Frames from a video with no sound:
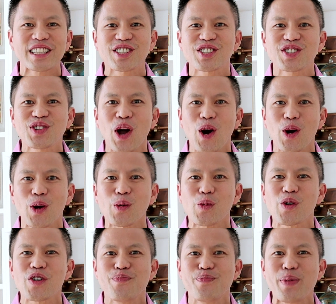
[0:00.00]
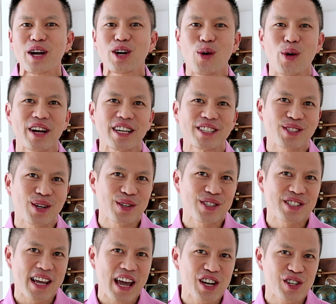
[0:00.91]
Let's start with Bitcoin
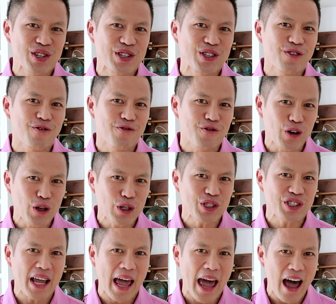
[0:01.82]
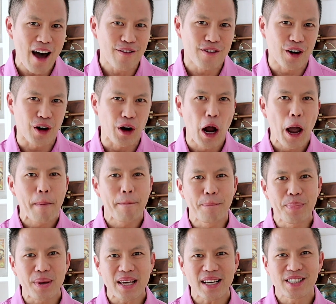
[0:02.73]
Association's first ever
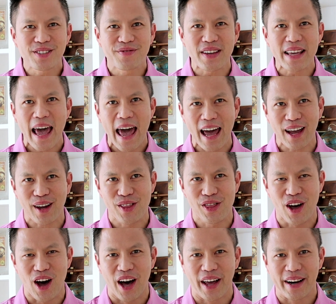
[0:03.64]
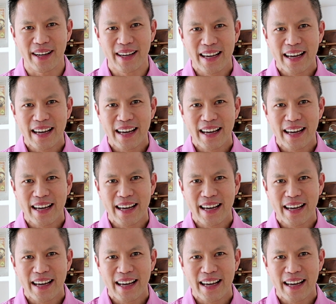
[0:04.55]
BSV hackathon.